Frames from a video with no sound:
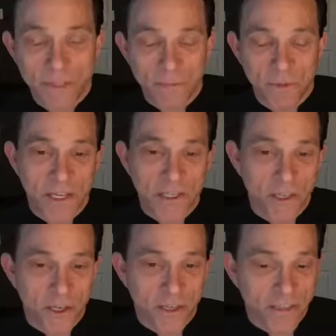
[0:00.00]
It's a
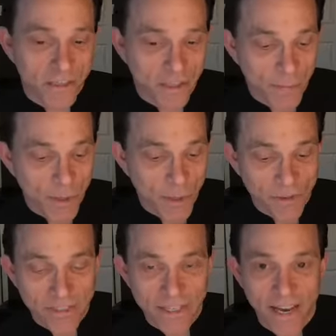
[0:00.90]
pleasure. It's good to be
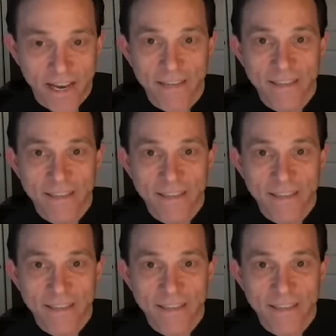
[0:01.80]
with you today.